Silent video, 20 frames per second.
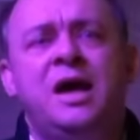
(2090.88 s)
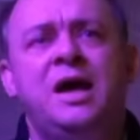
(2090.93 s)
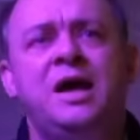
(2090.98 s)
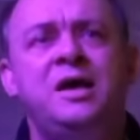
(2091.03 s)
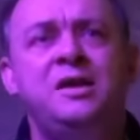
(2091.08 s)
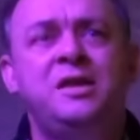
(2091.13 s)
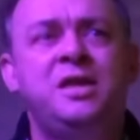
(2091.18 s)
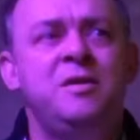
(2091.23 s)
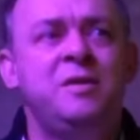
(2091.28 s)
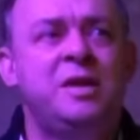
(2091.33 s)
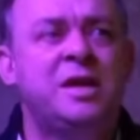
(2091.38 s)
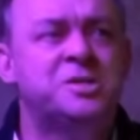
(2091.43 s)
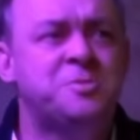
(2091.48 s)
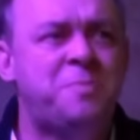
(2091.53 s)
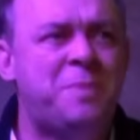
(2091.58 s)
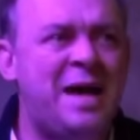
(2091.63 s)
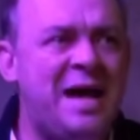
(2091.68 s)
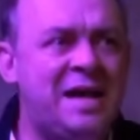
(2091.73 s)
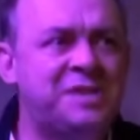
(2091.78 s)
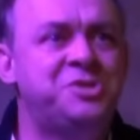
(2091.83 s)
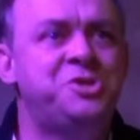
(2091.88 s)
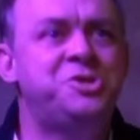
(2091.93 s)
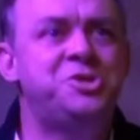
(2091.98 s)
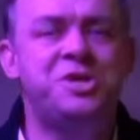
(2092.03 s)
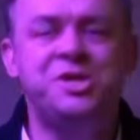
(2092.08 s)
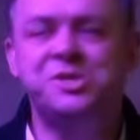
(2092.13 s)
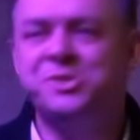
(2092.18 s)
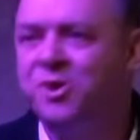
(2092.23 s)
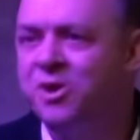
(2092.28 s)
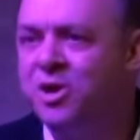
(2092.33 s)
And he has a passage
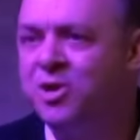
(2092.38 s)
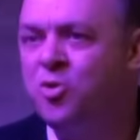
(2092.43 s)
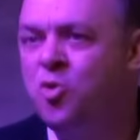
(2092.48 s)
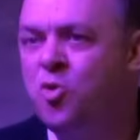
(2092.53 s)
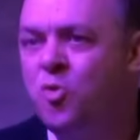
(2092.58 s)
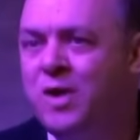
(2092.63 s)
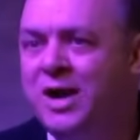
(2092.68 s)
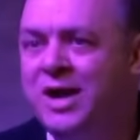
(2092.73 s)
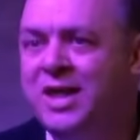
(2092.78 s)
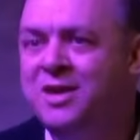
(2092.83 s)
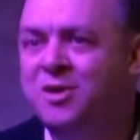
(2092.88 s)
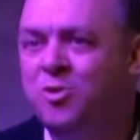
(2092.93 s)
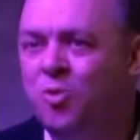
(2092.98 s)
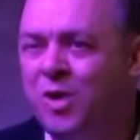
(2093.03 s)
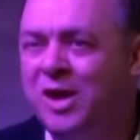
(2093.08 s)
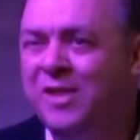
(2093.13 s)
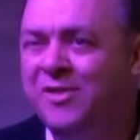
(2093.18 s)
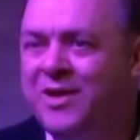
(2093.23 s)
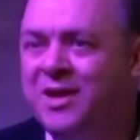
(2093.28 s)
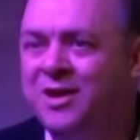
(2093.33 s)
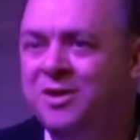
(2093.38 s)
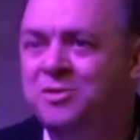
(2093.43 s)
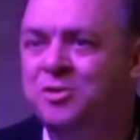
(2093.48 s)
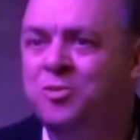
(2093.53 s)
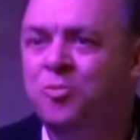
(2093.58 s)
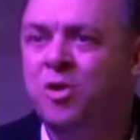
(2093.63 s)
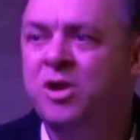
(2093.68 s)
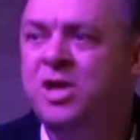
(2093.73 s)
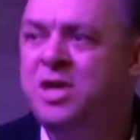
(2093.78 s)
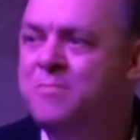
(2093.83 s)
in his article, Quining Qualia,
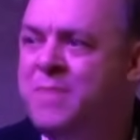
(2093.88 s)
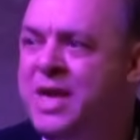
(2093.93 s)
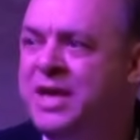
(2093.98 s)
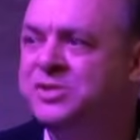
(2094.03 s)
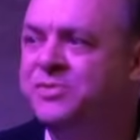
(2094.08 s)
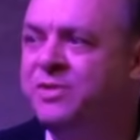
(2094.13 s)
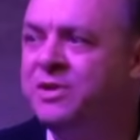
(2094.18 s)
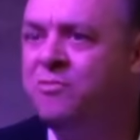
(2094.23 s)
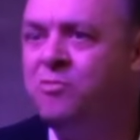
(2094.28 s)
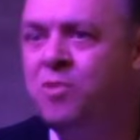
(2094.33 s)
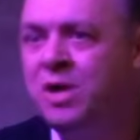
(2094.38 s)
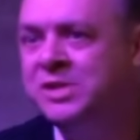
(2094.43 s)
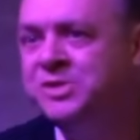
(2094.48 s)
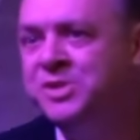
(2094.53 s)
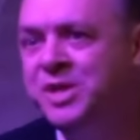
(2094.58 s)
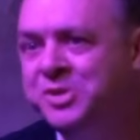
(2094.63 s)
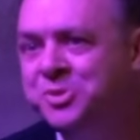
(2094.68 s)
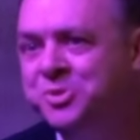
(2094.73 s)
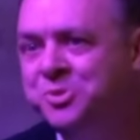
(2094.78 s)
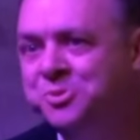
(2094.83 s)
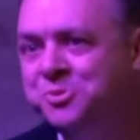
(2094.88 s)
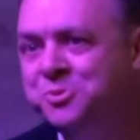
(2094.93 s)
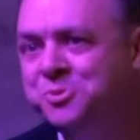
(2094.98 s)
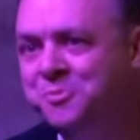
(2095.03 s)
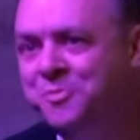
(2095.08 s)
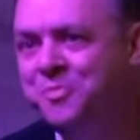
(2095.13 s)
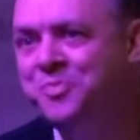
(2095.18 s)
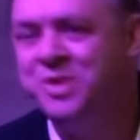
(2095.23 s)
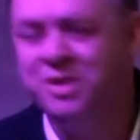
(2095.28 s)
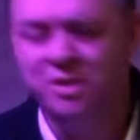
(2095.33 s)
where he makes fun of wine
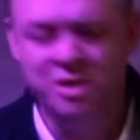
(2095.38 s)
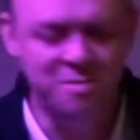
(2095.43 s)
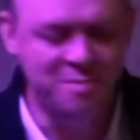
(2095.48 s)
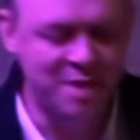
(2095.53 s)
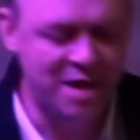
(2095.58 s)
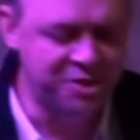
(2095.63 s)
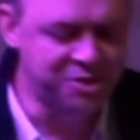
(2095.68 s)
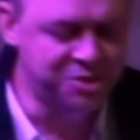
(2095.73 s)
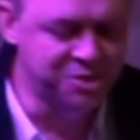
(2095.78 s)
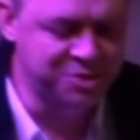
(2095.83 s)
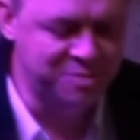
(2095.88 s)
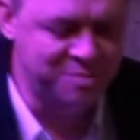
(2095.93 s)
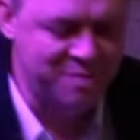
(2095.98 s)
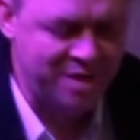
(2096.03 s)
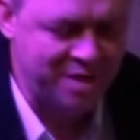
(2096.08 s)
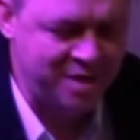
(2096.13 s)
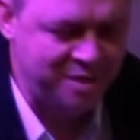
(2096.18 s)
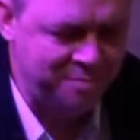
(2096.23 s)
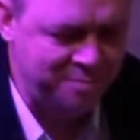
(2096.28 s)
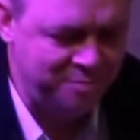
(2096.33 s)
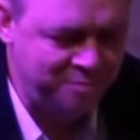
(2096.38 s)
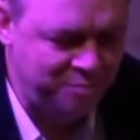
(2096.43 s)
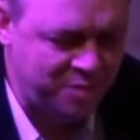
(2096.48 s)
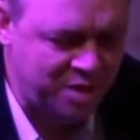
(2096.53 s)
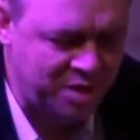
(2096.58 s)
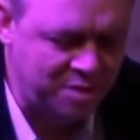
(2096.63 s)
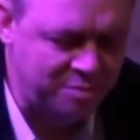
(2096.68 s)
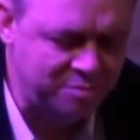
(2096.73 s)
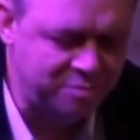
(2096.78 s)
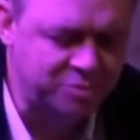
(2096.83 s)
tasters. He imagines a man
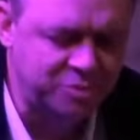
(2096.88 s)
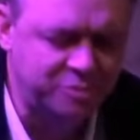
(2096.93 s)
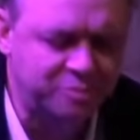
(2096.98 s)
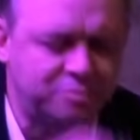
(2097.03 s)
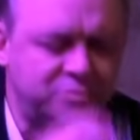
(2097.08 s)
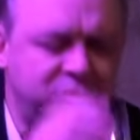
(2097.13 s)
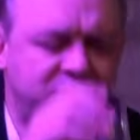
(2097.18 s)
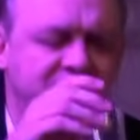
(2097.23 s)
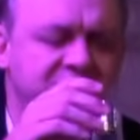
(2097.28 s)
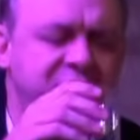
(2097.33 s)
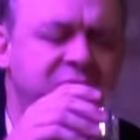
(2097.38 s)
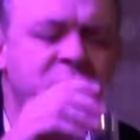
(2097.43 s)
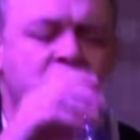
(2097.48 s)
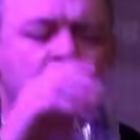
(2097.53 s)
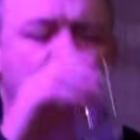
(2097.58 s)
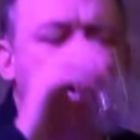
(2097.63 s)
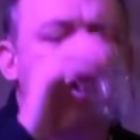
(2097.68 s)
um, tasting the